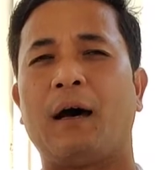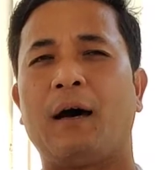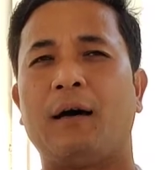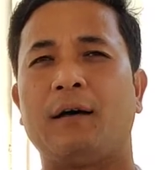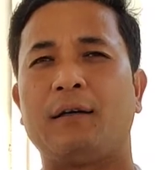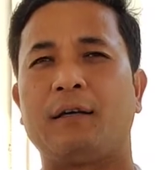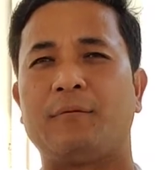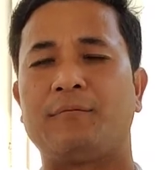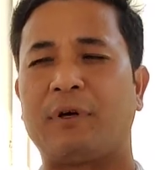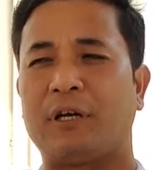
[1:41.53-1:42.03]

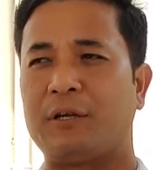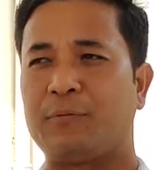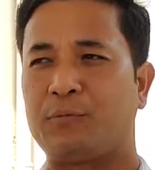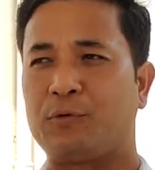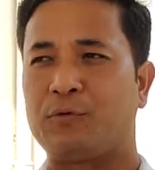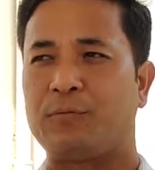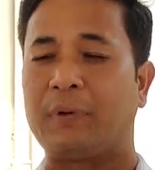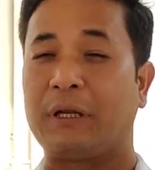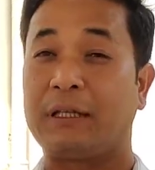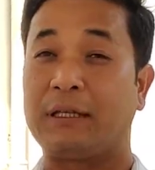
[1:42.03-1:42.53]
in
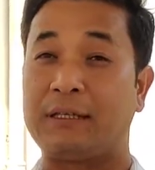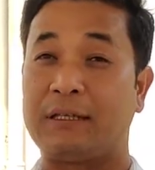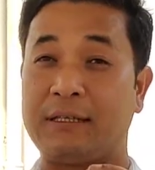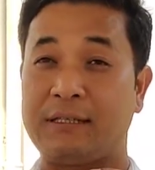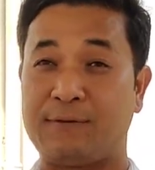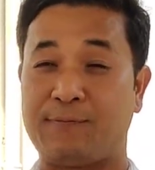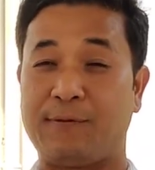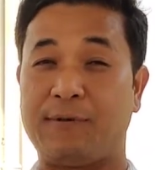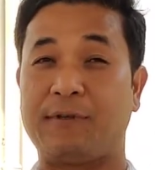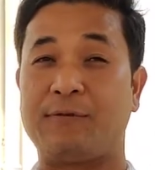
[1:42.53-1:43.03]
Manipur, but
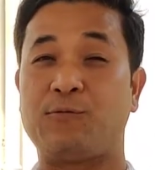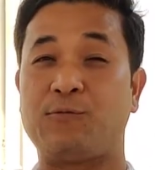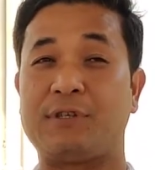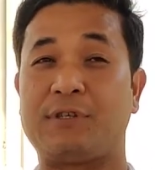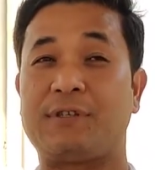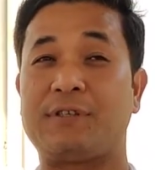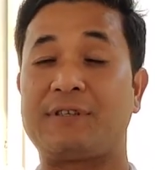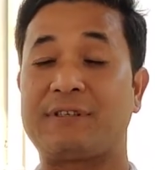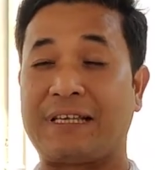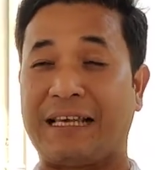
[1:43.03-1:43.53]
this one
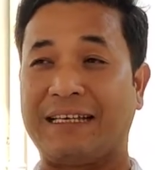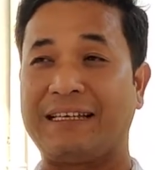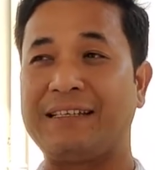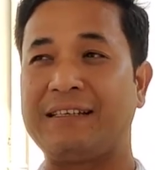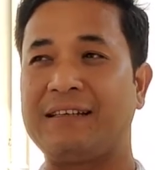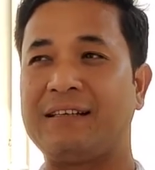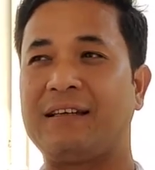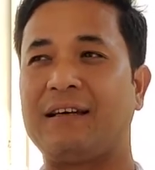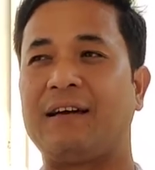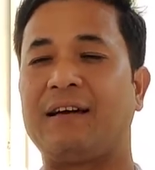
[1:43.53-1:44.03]
was the
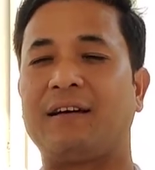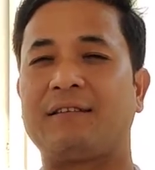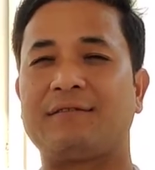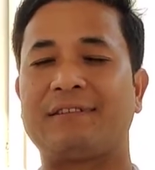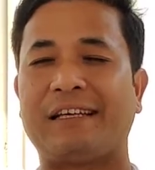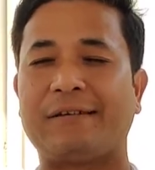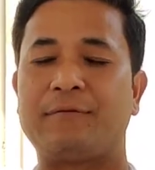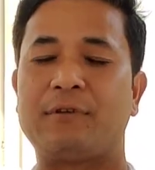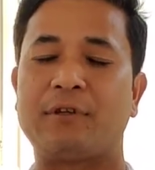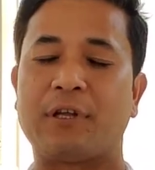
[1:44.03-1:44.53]
second
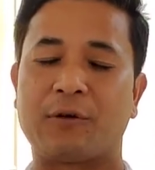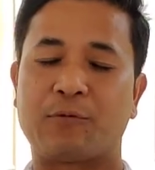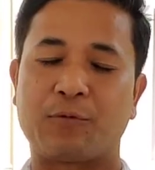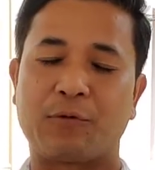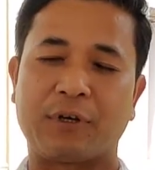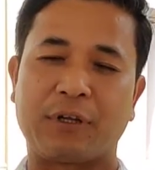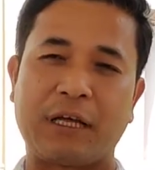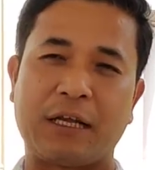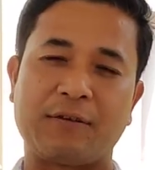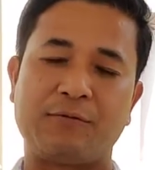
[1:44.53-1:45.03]
cable
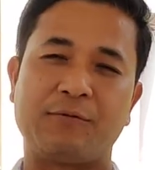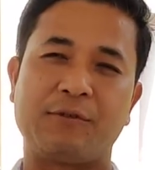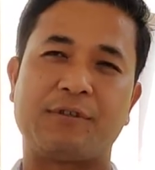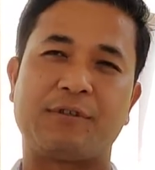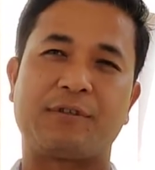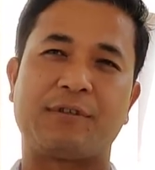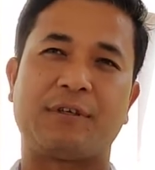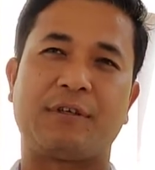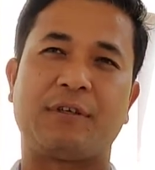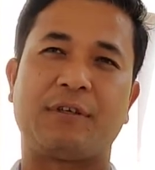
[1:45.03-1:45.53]
network that
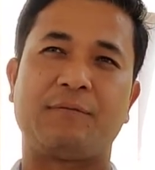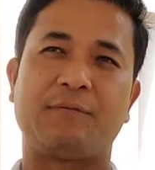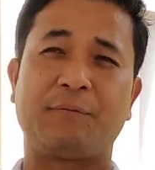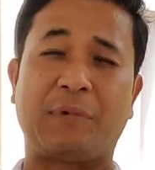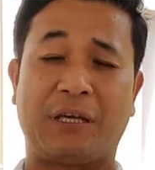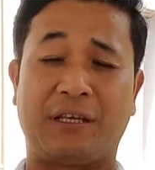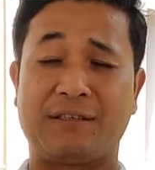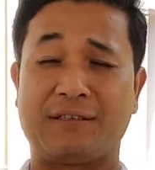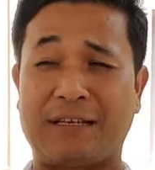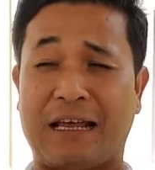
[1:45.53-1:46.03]
was
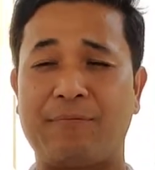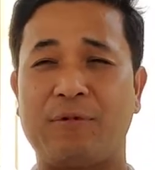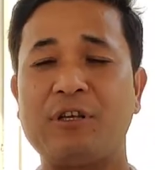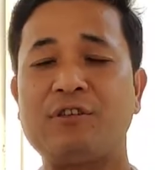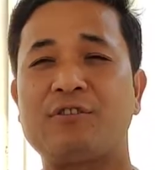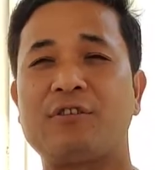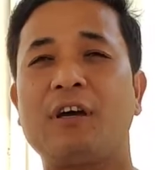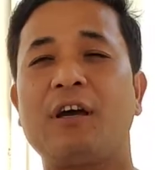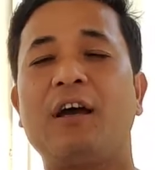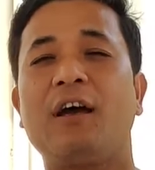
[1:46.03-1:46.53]
being
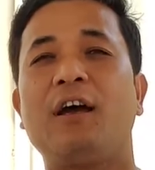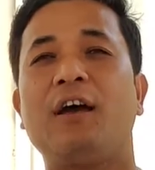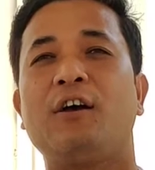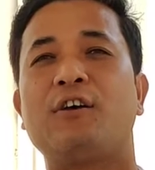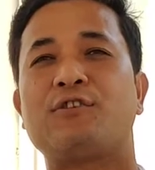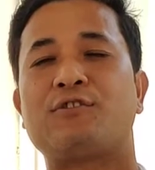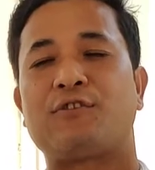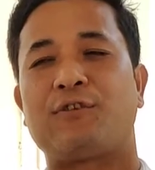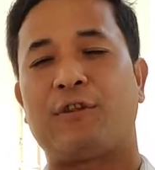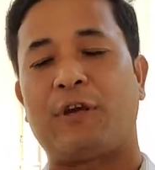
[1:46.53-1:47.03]
established.
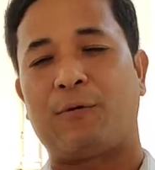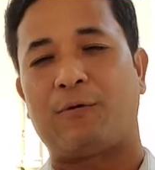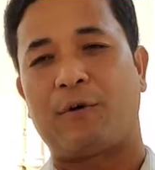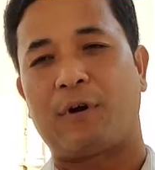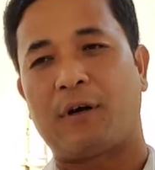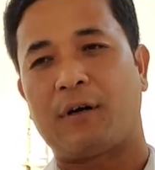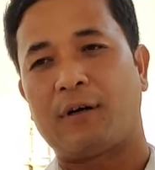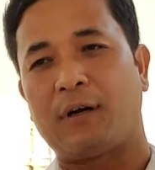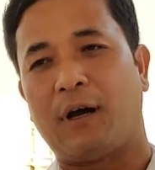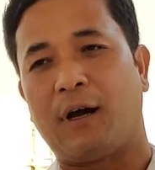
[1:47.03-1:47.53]
So they
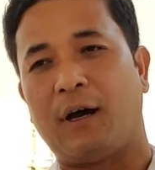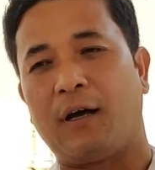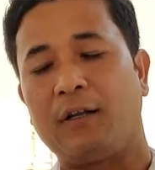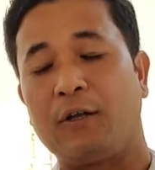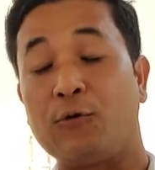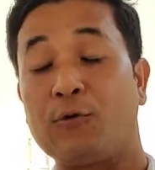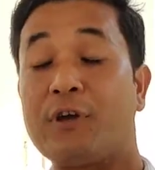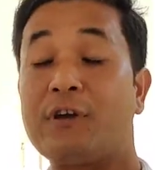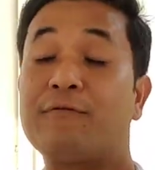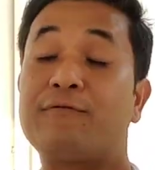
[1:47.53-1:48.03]
were
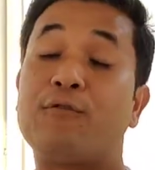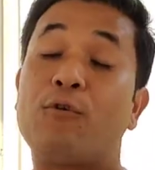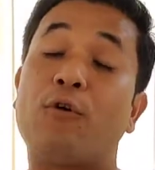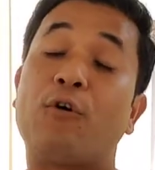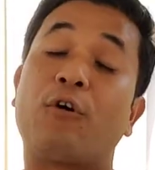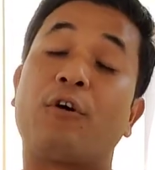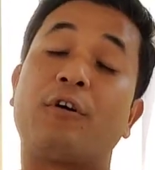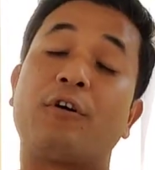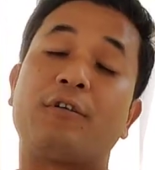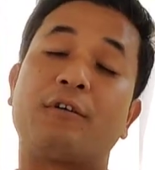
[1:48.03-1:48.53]
looking
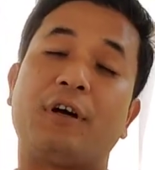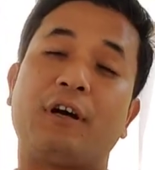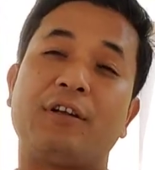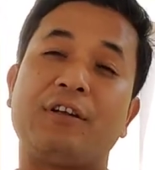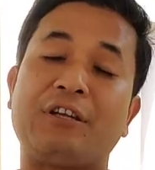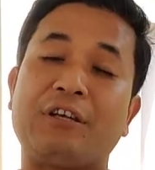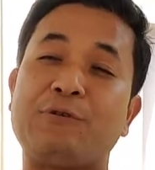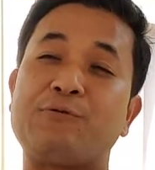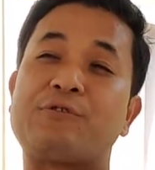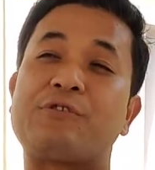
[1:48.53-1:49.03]
for a
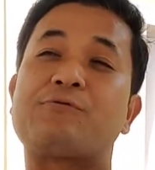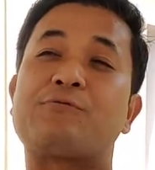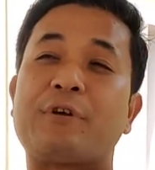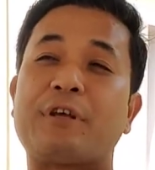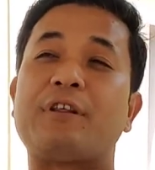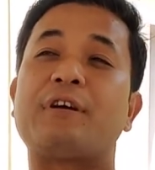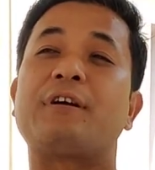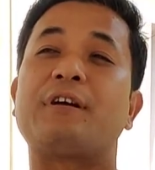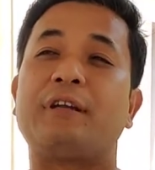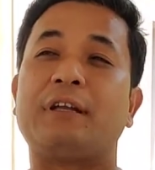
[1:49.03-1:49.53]
news
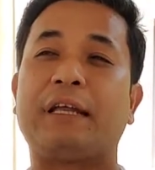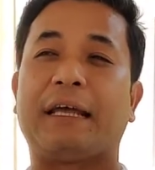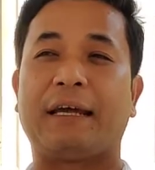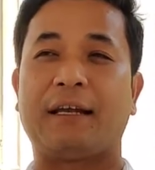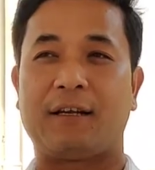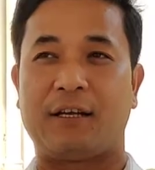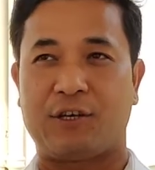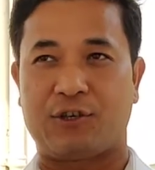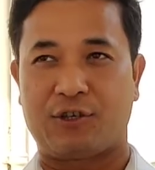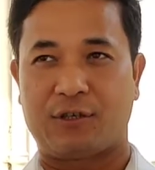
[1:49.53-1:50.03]
reader in
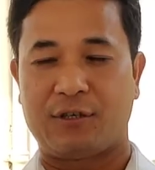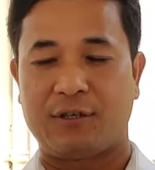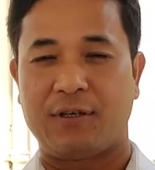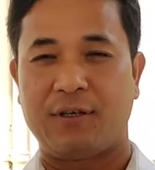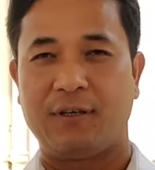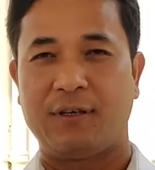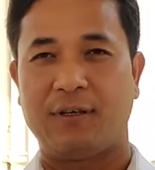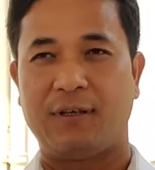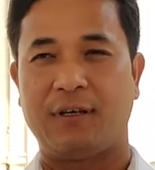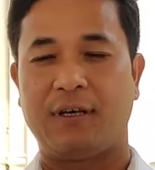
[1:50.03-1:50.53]
English,
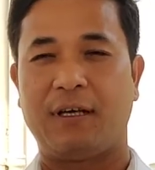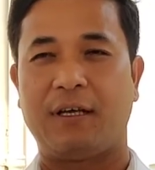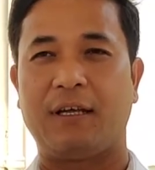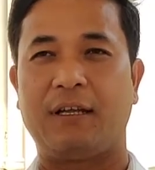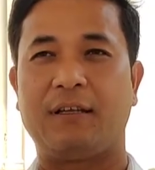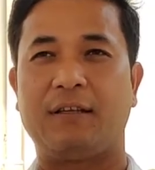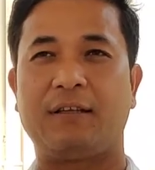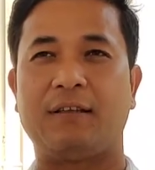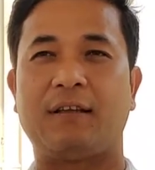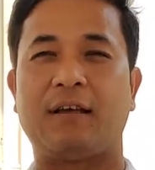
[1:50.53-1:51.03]

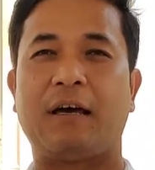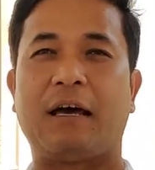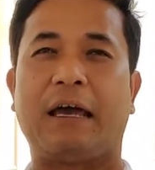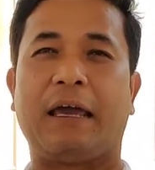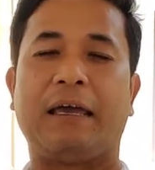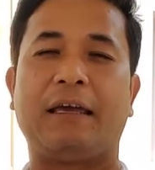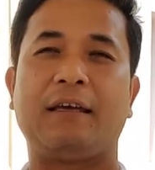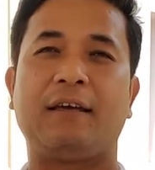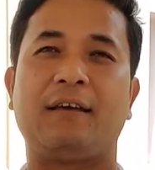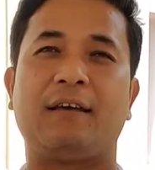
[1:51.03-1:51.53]
and
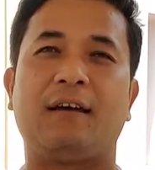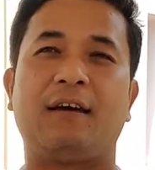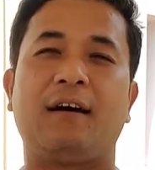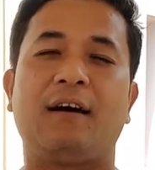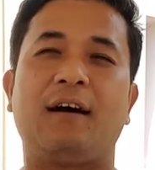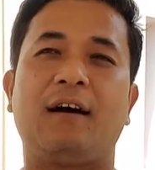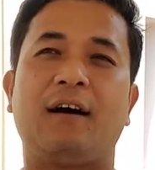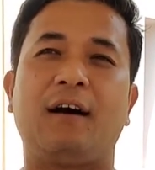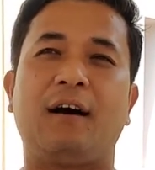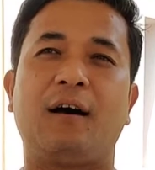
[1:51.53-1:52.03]
I
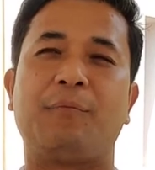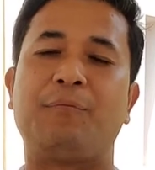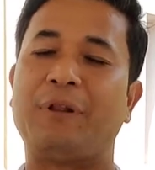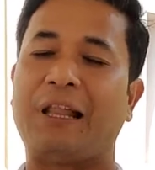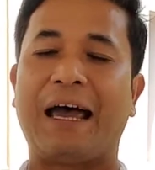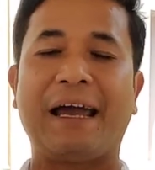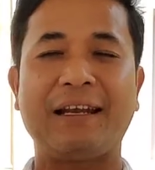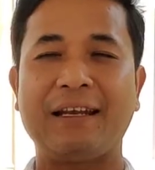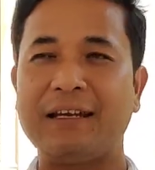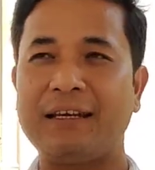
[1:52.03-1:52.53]

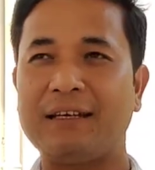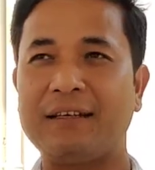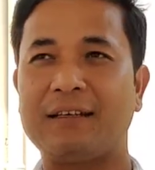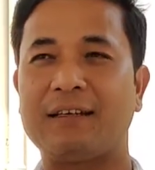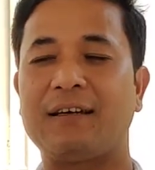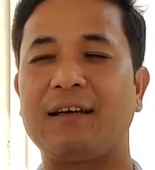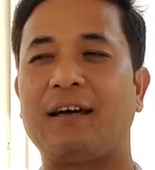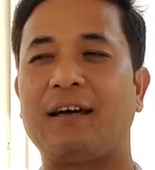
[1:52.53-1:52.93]
applied it,